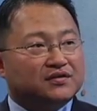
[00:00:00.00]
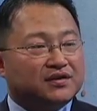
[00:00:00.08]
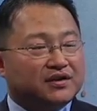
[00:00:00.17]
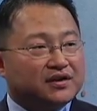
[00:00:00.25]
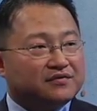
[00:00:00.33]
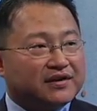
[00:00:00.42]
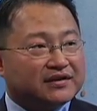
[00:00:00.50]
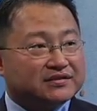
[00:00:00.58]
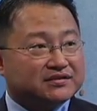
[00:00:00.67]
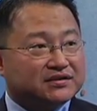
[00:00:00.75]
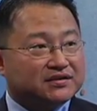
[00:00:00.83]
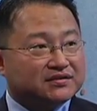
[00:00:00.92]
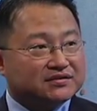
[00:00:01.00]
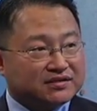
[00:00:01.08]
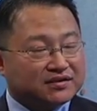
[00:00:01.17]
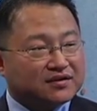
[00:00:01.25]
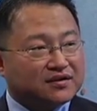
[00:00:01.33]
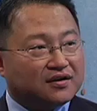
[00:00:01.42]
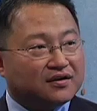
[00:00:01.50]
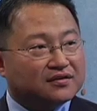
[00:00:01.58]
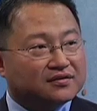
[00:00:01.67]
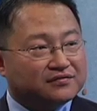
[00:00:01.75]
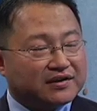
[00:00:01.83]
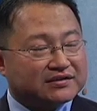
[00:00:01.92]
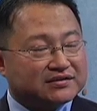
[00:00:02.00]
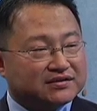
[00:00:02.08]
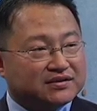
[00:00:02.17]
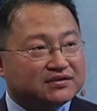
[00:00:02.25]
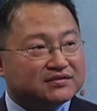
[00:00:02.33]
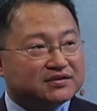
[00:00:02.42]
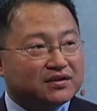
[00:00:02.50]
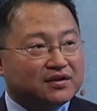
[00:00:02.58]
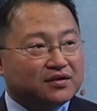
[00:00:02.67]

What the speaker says: DNA vaccine, SynCon vaccines,